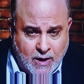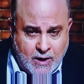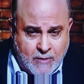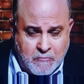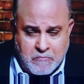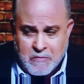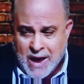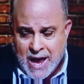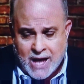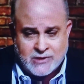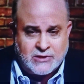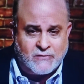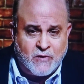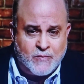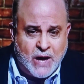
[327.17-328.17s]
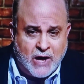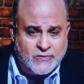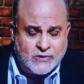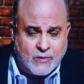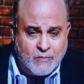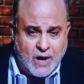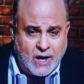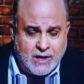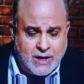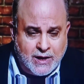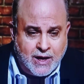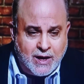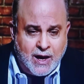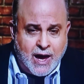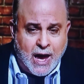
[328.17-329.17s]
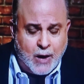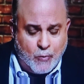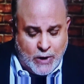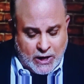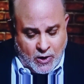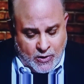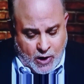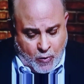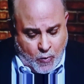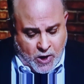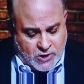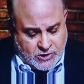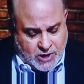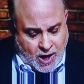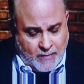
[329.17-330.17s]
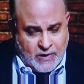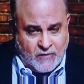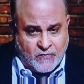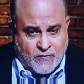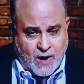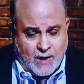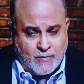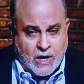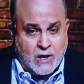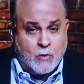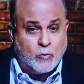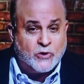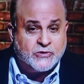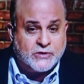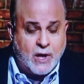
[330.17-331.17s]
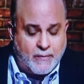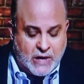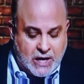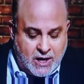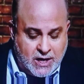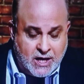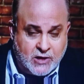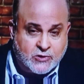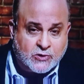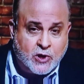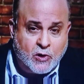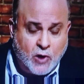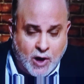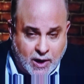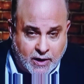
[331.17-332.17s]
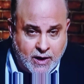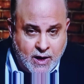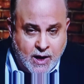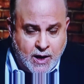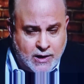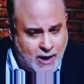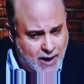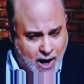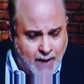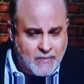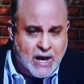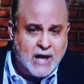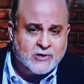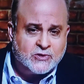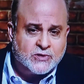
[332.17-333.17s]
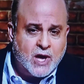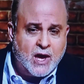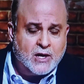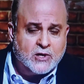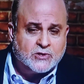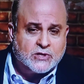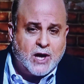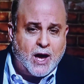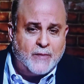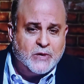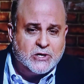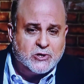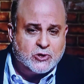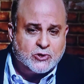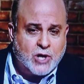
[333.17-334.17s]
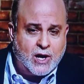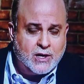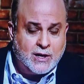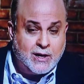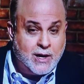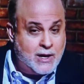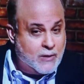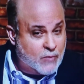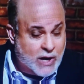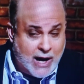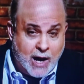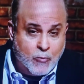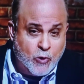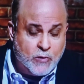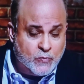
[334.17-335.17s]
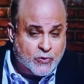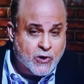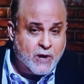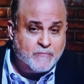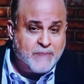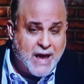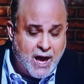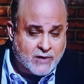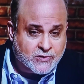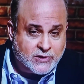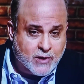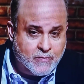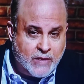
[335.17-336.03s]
massive amounts of money, and we don't know where it's coming from? Well, somebody needs to look. Now, I'm not saying it's communist China, but I wouldn't put it past them